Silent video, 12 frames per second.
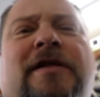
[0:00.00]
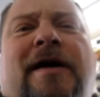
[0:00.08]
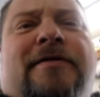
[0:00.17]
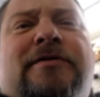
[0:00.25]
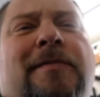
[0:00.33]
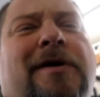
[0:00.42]

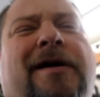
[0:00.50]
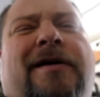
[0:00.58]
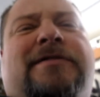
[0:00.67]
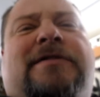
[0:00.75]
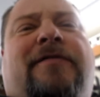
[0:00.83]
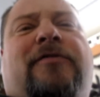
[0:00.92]
thousand
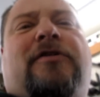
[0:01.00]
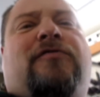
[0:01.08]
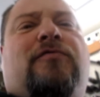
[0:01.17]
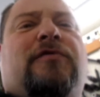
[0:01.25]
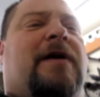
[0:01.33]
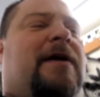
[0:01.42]
miles,
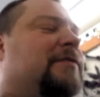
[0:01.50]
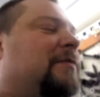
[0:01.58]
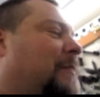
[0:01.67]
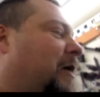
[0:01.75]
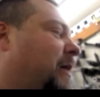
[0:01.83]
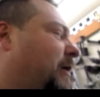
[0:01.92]
seventy-two
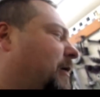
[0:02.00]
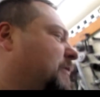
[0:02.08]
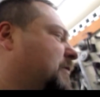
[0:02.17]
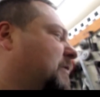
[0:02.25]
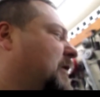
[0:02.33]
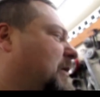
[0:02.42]
thousand
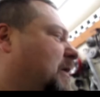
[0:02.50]
miles.